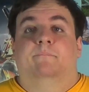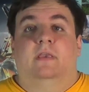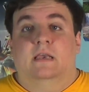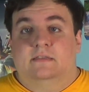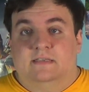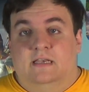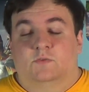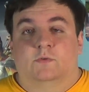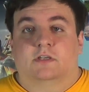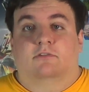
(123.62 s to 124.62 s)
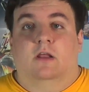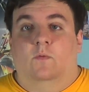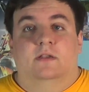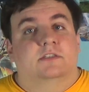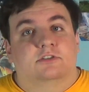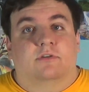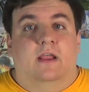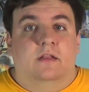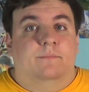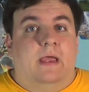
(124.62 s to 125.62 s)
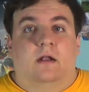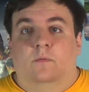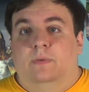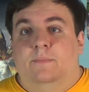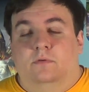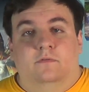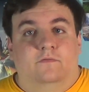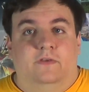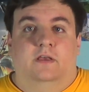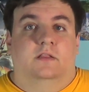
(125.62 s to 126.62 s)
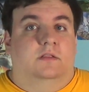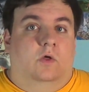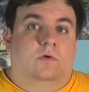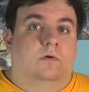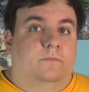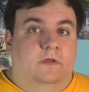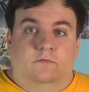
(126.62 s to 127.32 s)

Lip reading: PSS was a great way to trade and battle people via local